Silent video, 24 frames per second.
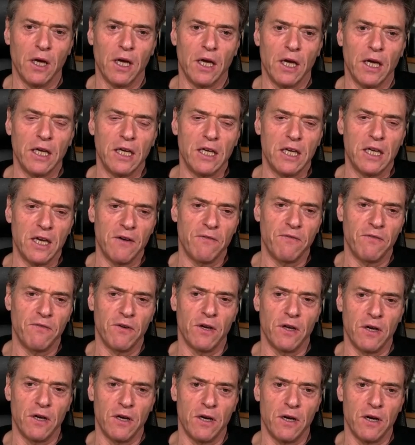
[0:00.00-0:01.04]

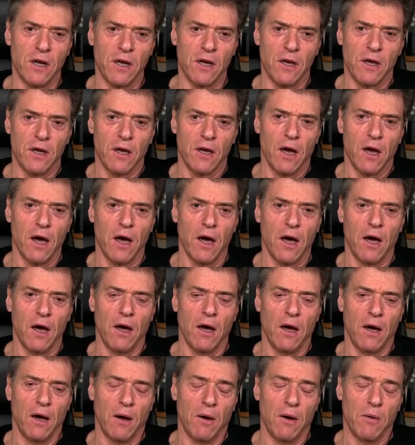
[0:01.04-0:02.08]
given
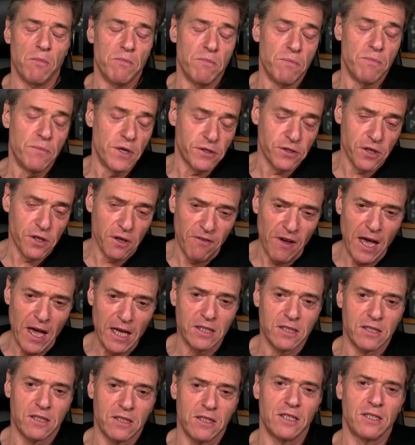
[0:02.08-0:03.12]

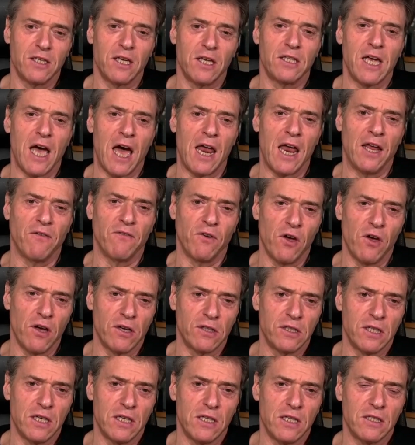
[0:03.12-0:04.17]
the satanic
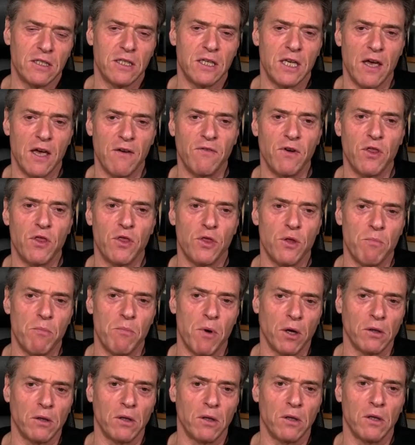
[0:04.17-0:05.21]
verses, given the
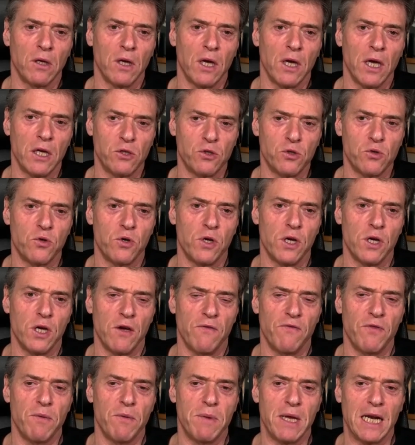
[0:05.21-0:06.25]
modern history
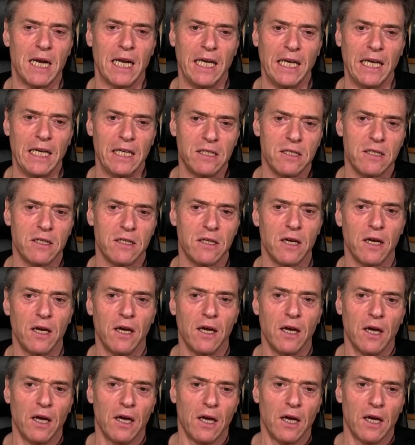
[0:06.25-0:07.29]
of the Middle East,
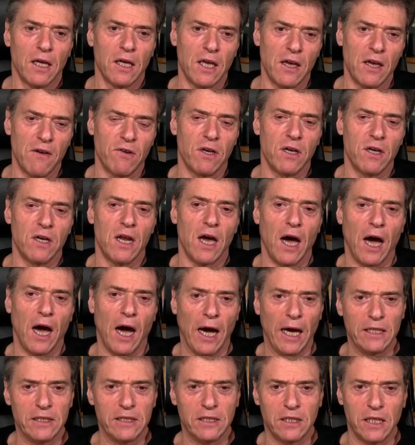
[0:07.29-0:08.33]
given
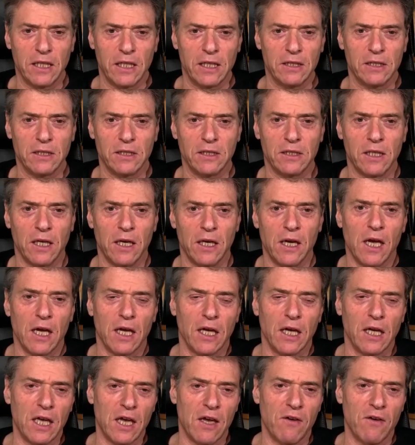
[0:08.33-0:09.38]
ISIS,
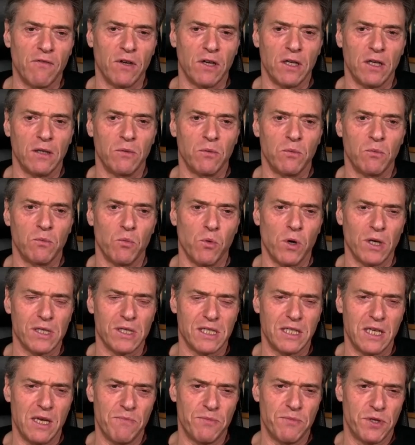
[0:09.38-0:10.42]
given what
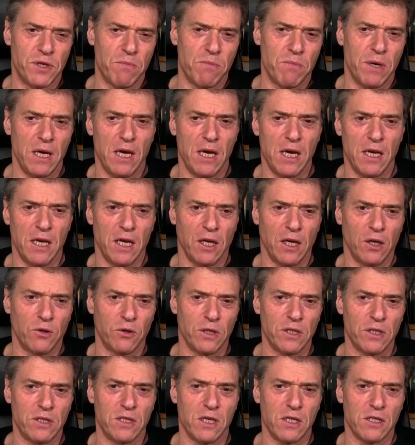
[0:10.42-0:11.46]
seems to be an
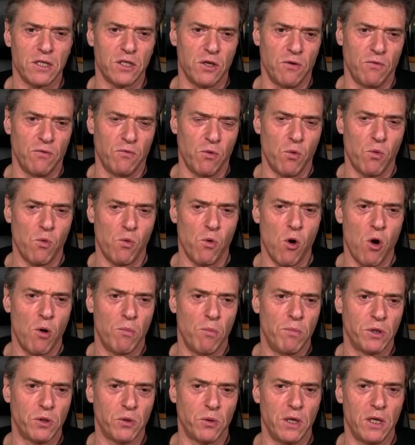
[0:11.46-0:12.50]
increasing civil war
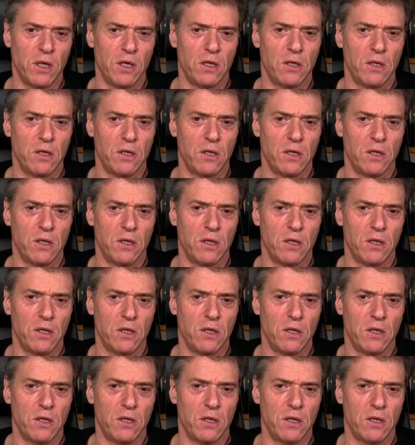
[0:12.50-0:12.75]
between